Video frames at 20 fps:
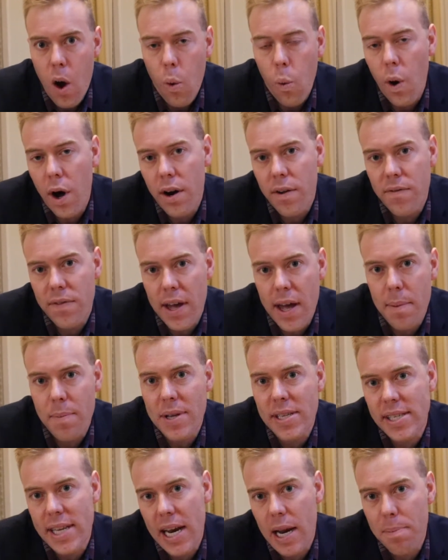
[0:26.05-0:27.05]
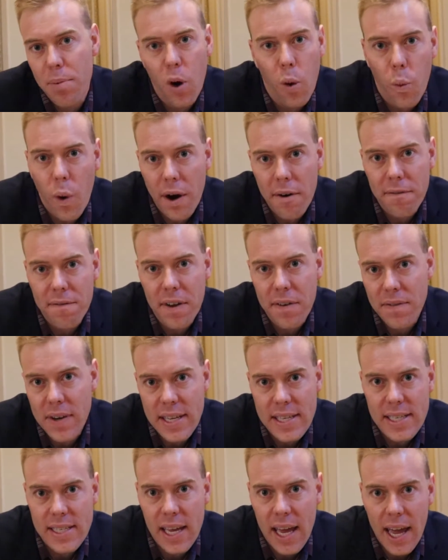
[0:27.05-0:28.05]
One of them is Senate Bill
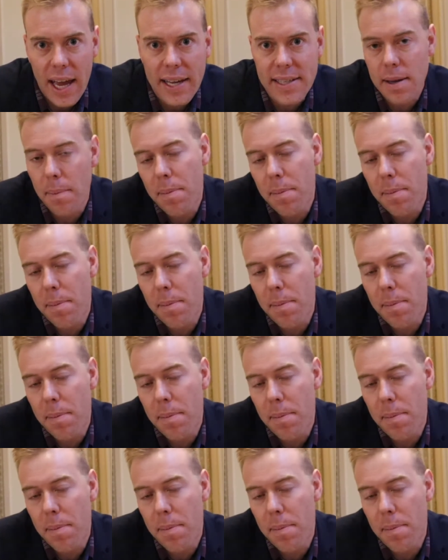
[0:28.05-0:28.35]
156,